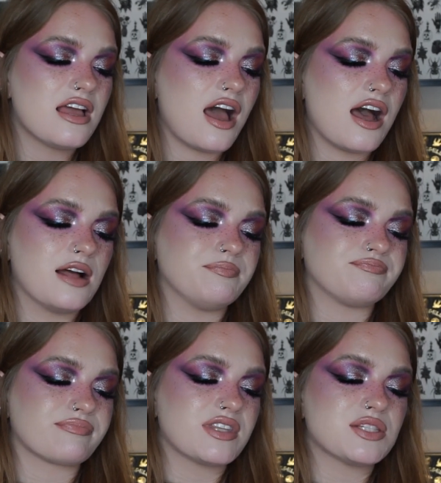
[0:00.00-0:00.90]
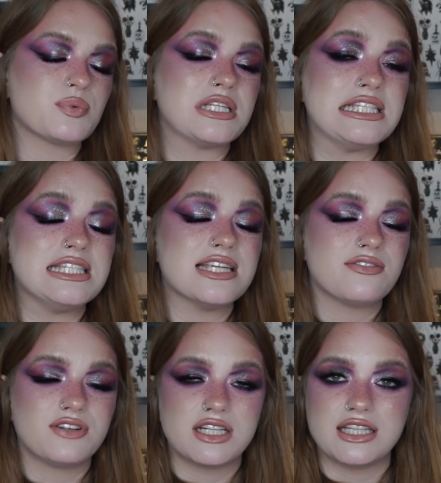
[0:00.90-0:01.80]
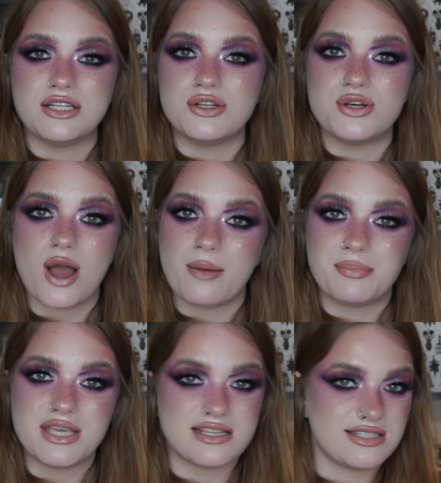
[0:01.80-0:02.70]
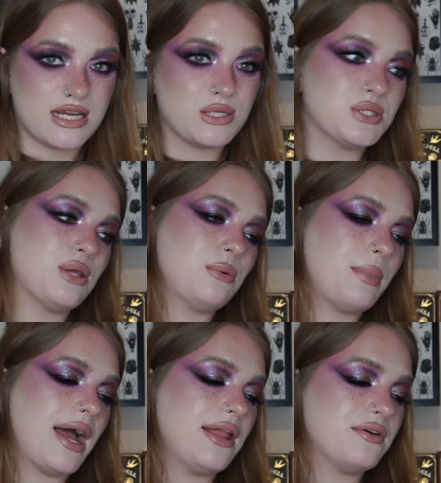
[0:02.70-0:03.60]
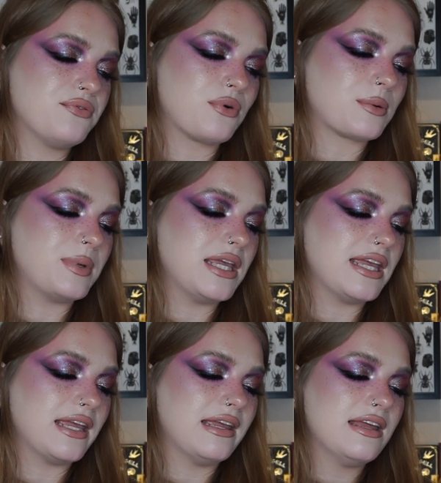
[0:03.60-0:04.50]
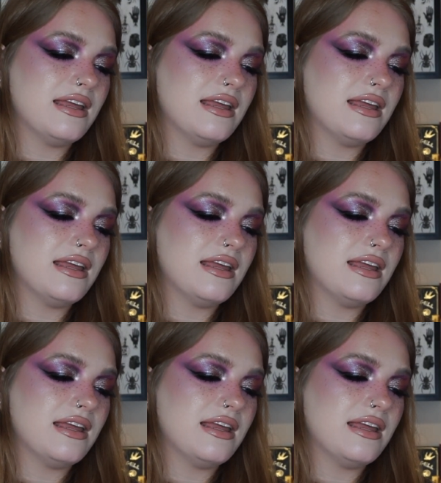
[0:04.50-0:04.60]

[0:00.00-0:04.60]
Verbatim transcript: Um, this would definitely not be a standalone palette for me.